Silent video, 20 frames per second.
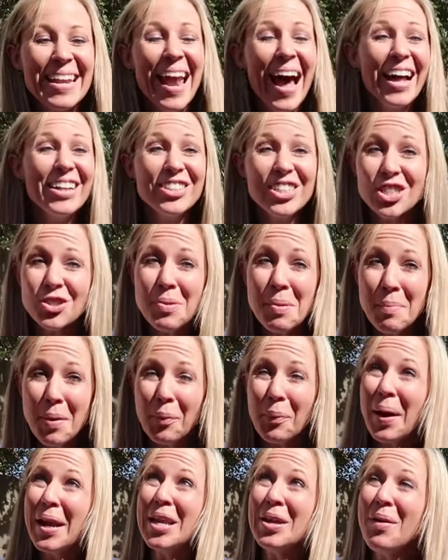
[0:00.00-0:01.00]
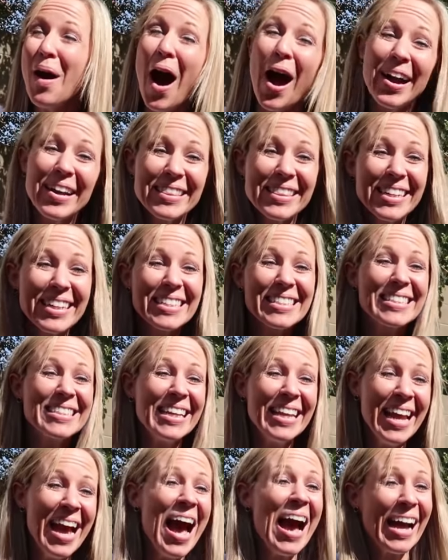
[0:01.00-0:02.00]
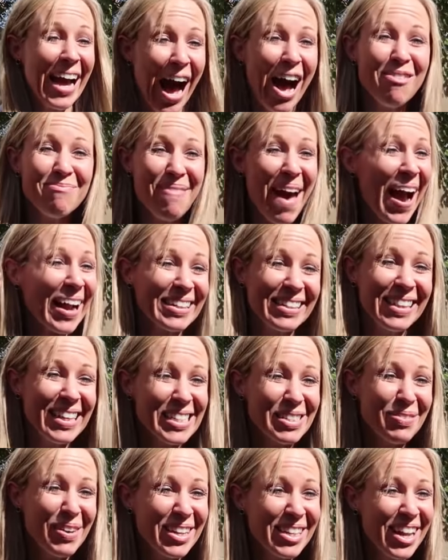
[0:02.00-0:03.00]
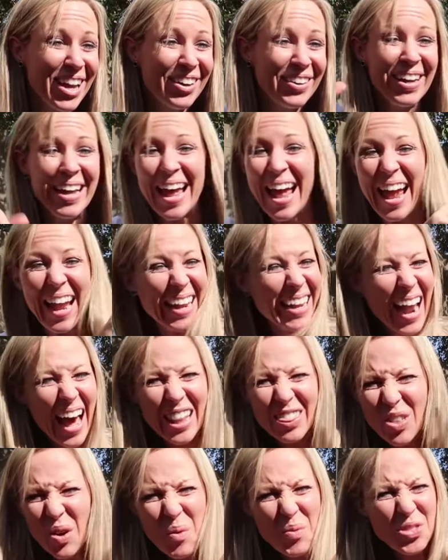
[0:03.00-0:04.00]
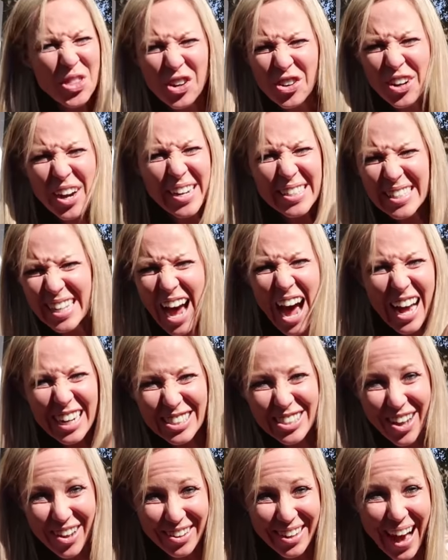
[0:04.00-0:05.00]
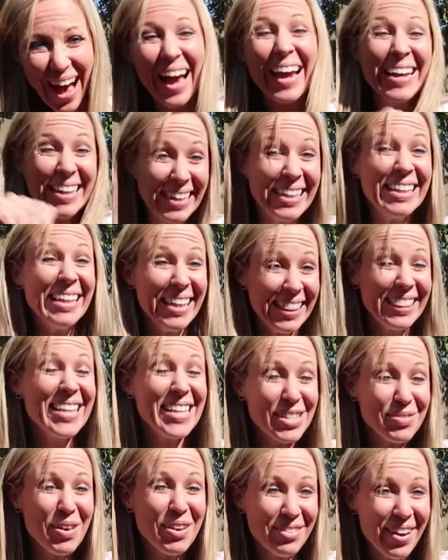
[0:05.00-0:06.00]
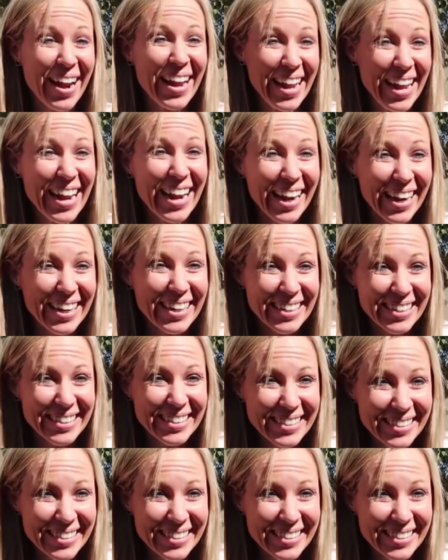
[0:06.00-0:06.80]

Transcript: Now, just remember, when you are thirsty, come back to this window. and are not going with the crazy hot dog guy. This one right here.